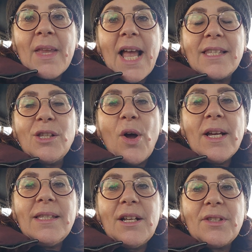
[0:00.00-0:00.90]
as long
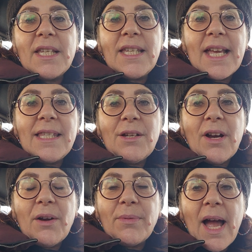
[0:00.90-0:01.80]
as there's a yetzer
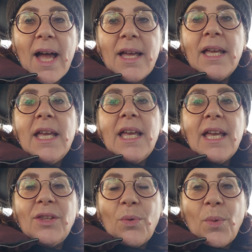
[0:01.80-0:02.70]
hara
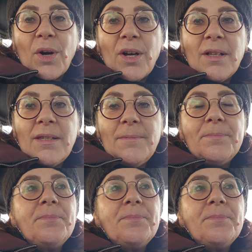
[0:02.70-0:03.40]
in the world,